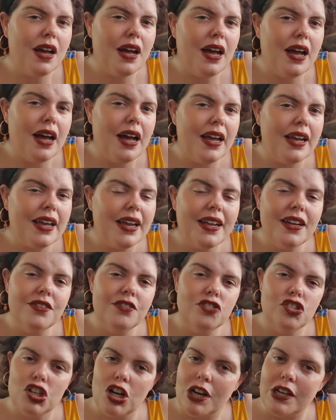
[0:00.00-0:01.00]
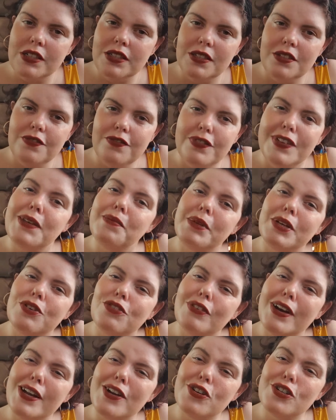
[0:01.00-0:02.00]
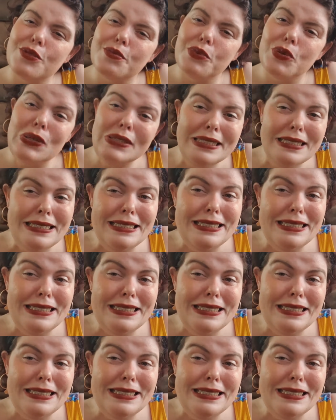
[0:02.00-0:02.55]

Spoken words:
I kind of trust female writers more.